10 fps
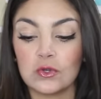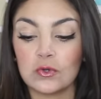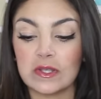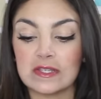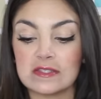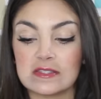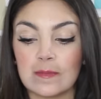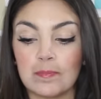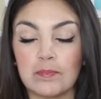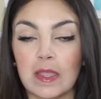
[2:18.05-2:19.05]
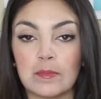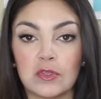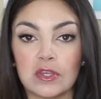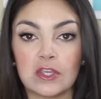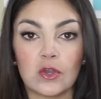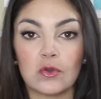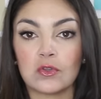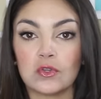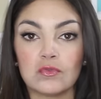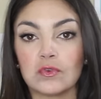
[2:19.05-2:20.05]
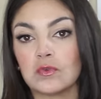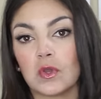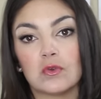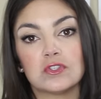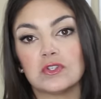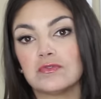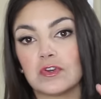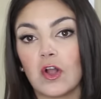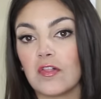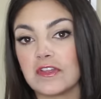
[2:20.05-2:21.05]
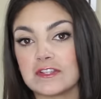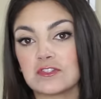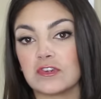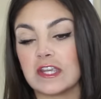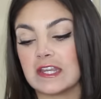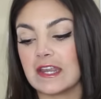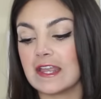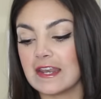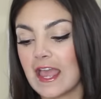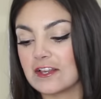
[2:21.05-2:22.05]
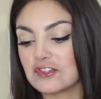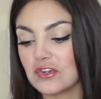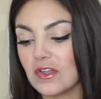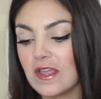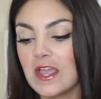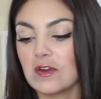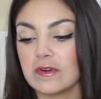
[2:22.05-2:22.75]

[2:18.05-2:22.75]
who is my beauty go guru go-to for all things green and natural,